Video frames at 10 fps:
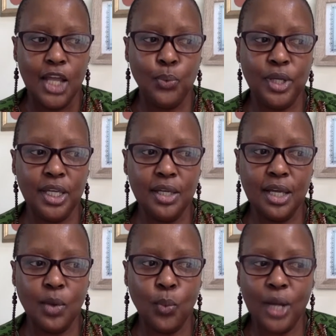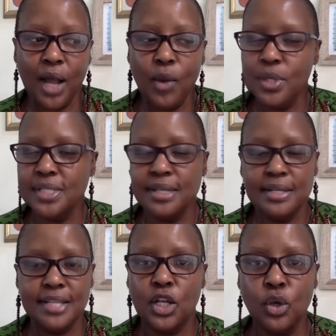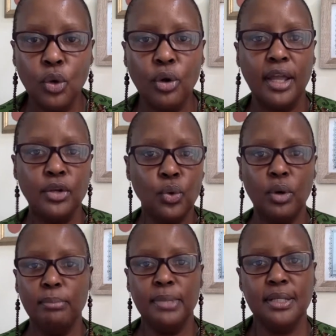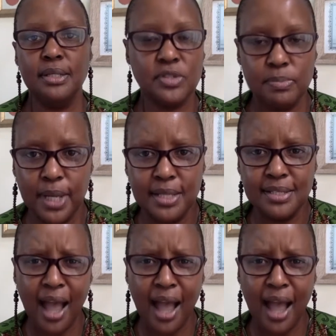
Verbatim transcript: we what I always say is that look in your immediate space.